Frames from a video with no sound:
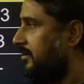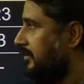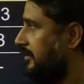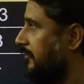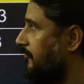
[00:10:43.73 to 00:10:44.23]

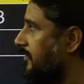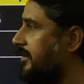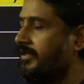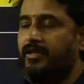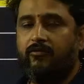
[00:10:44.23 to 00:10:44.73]

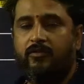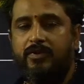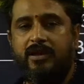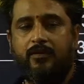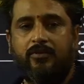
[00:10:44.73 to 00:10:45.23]
definitely they will
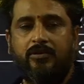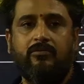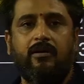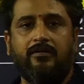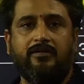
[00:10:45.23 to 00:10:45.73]
be able
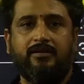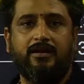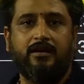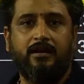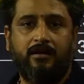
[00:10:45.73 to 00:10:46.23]
to answer
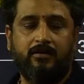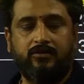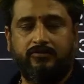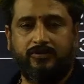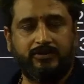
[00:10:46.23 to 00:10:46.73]
the
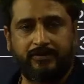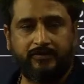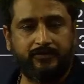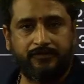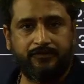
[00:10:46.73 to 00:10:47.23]

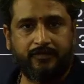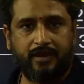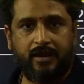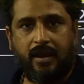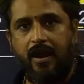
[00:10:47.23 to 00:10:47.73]
questions.
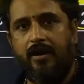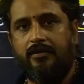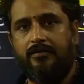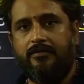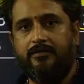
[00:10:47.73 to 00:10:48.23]

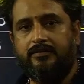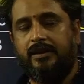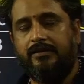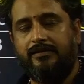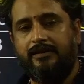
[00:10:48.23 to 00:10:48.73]
And
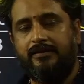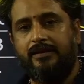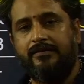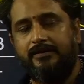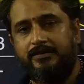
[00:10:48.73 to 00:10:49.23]
that's in
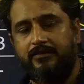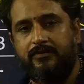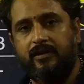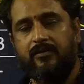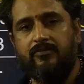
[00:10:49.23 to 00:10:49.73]
that session
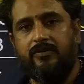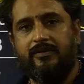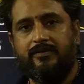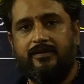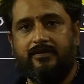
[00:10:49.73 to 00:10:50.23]
we also
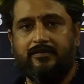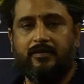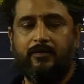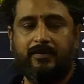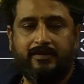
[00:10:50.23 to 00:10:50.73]
discuss the
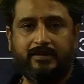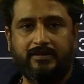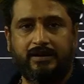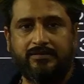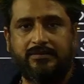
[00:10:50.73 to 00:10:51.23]
basic
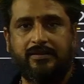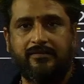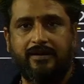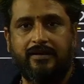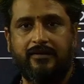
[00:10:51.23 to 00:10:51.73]
structures
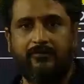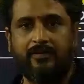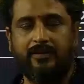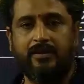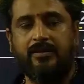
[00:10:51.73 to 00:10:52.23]
and
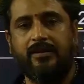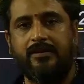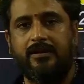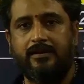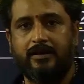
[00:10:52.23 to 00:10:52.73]
everything
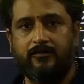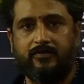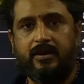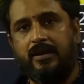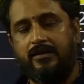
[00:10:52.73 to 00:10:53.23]
technical terms
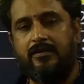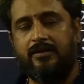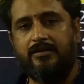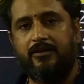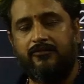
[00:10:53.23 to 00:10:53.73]

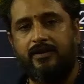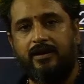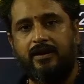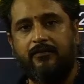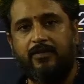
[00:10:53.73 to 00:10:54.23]
that
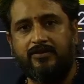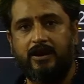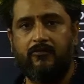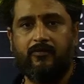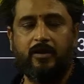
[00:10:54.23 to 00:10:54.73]
definitely must
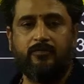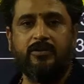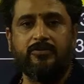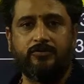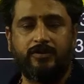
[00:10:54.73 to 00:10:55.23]
have helped
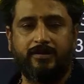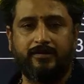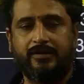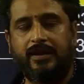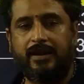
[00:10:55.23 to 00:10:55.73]
the
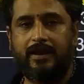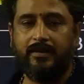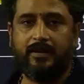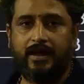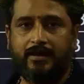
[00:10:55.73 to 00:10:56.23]
students in
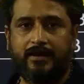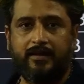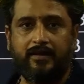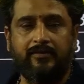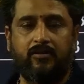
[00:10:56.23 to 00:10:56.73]
cracking
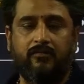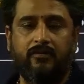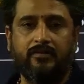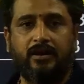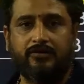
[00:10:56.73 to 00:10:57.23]
in
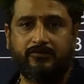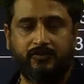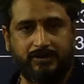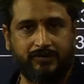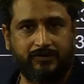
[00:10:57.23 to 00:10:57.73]
solving that
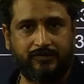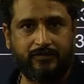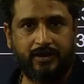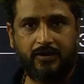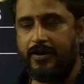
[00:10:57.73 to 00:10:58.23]
questions.
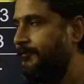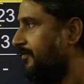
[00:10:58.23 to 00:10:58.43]
Okay.